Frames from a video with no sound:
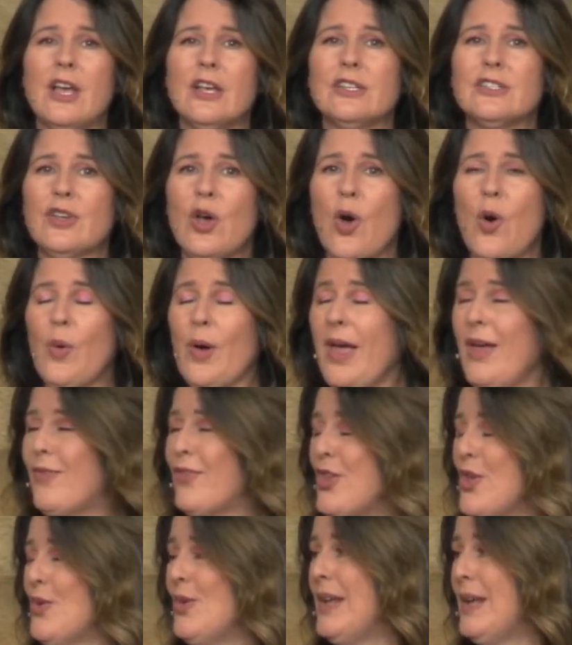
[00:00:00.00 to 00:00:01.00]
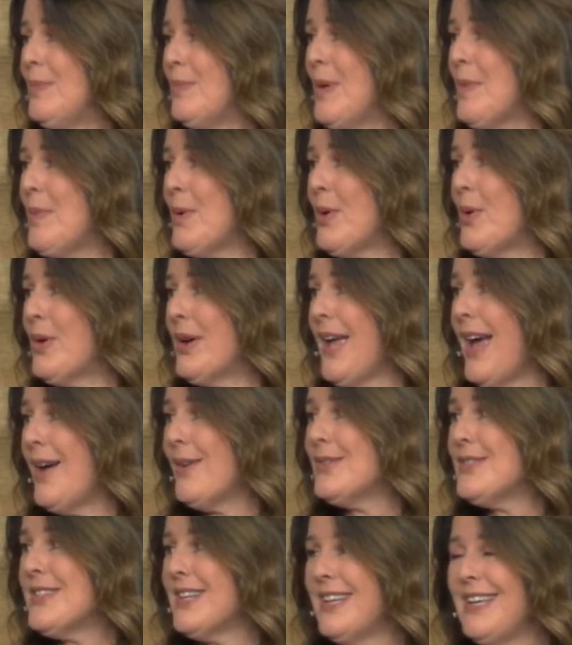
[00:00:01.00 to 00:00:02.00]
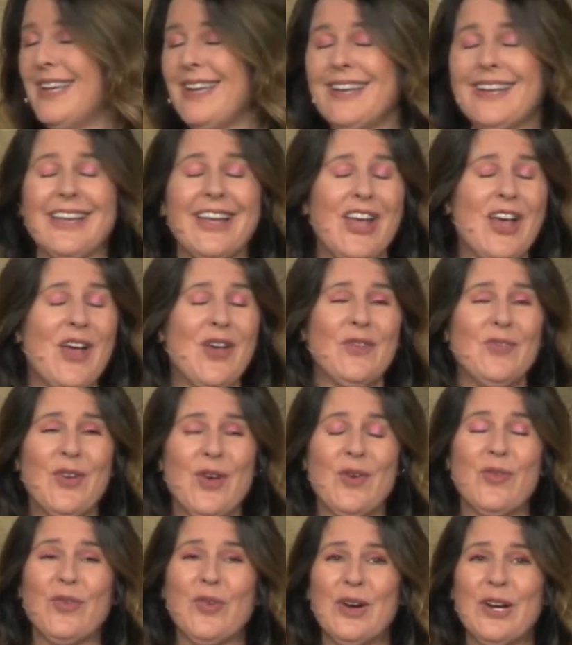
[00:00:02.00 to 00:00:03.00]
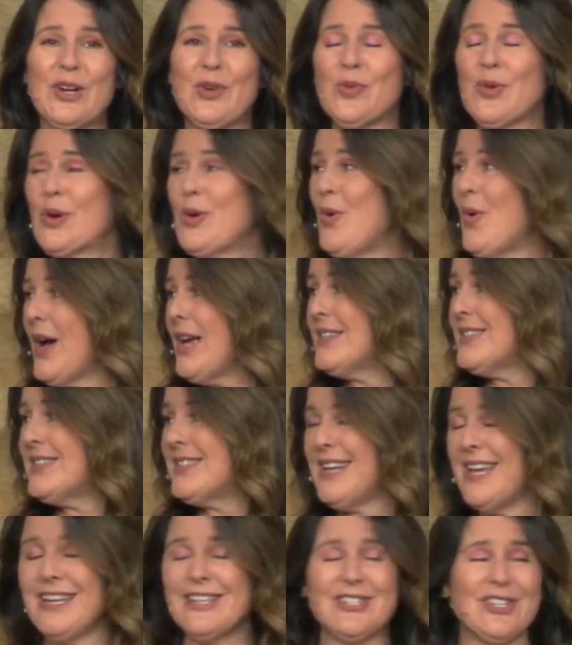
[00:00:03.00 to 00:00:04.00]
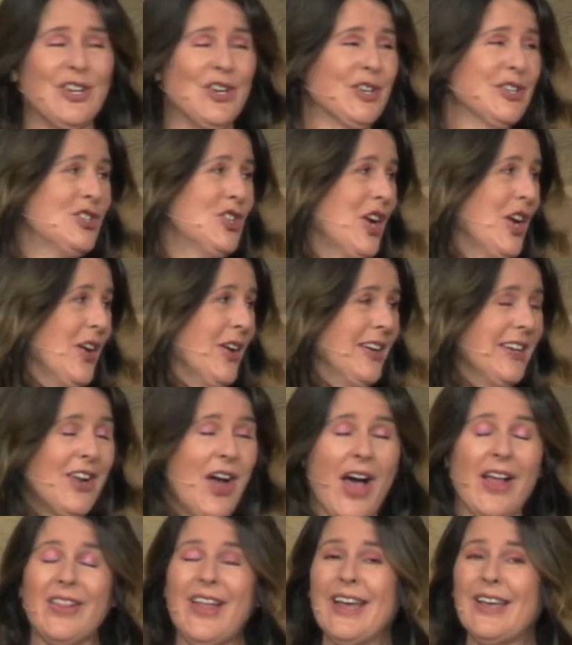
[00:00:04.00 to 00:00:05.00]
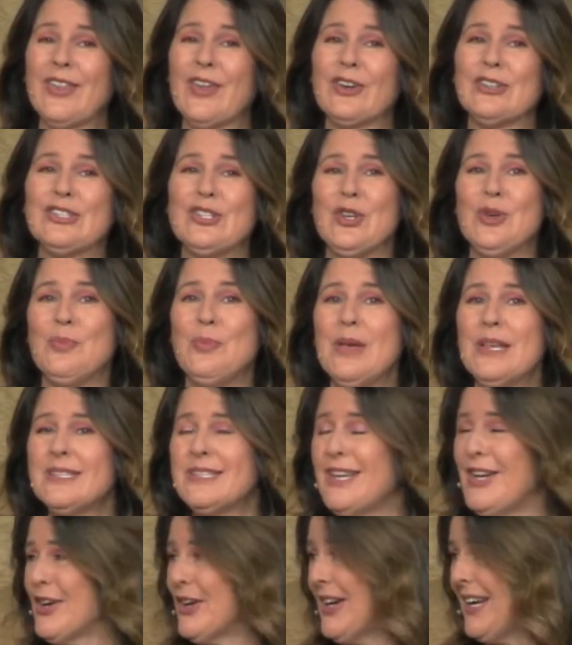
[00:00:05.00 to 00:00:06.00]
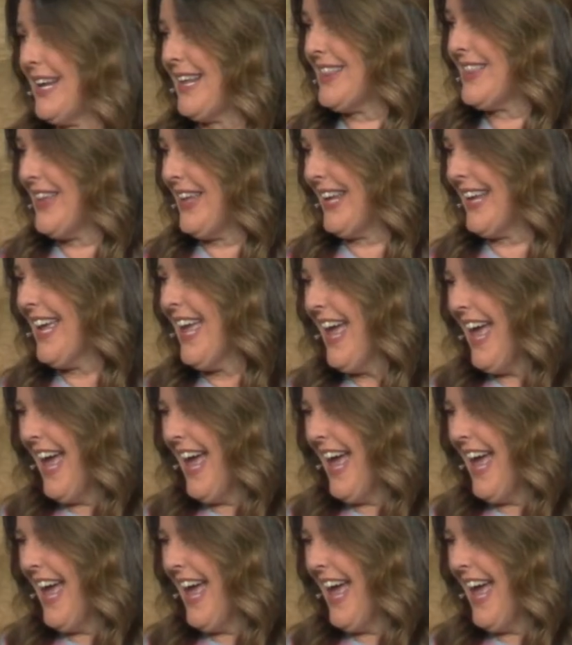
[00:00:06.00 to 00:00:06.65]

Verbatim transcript: So if you need biblical counseling, feel free to request Stacy or Sharon. Not like they're too busy or anything,